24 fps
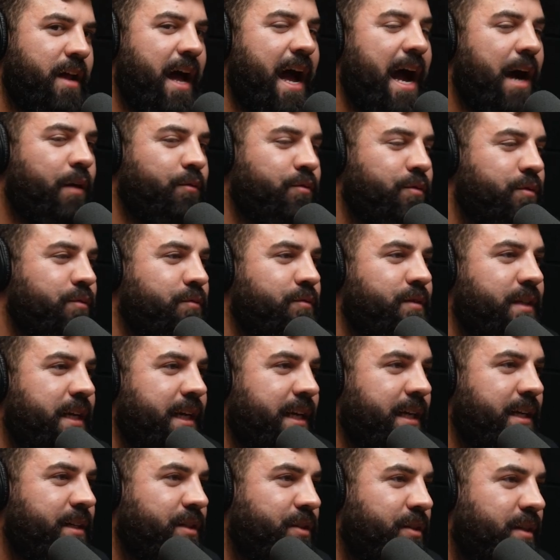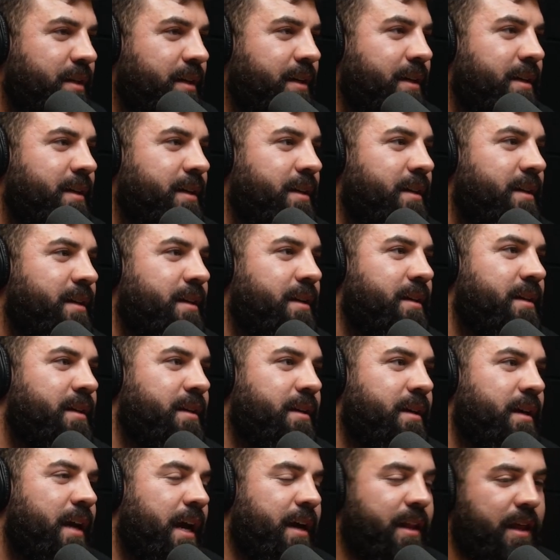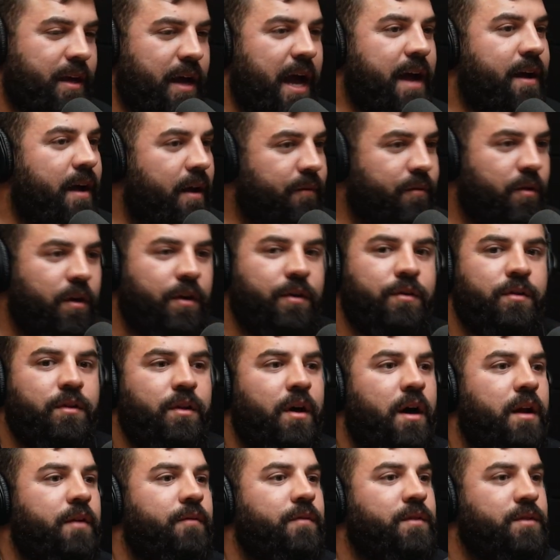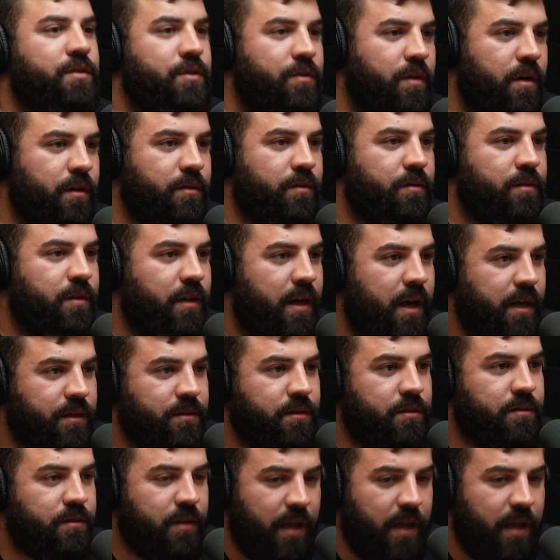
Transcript: how to teach. And like I've gone to a lot of instructor classes,